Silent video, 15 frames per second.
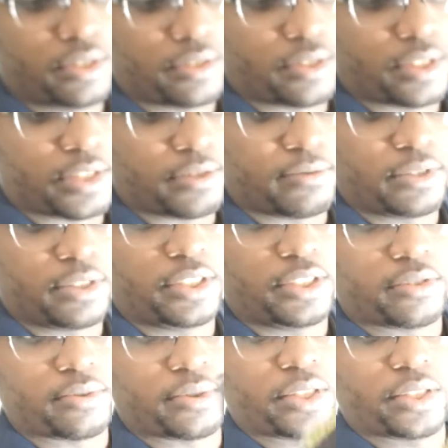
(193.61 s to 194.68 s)
That
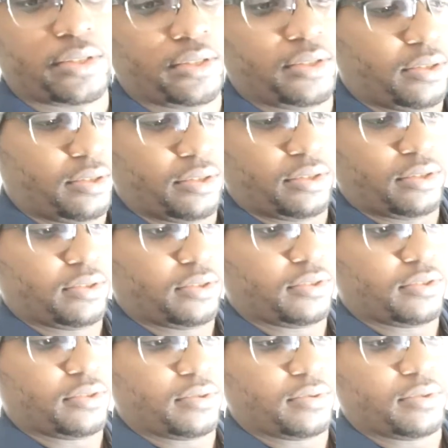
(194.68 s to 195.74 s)
reads what?
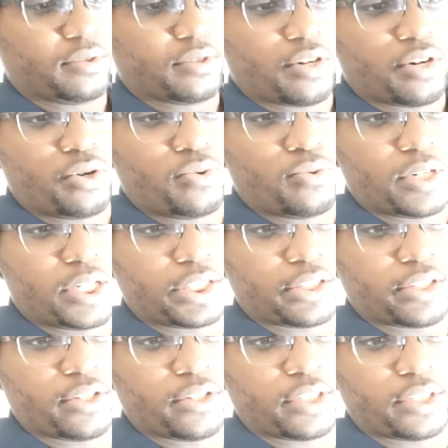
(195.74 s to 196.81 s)

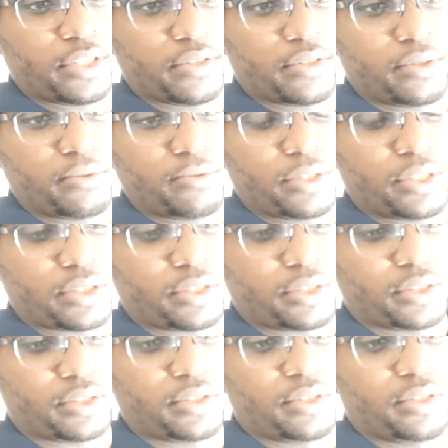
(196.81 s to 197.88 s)
0130, 01.
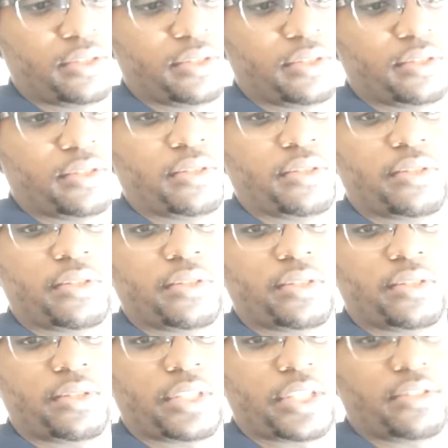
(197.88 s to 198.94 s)

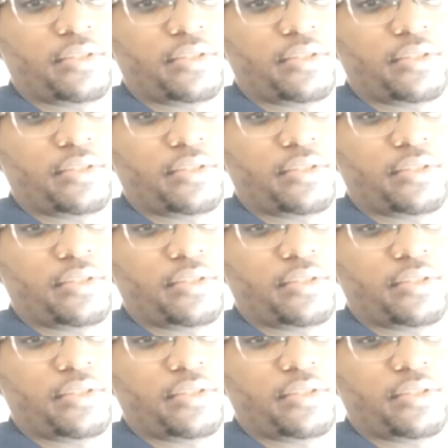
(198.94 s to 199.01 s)
Oh, I gotta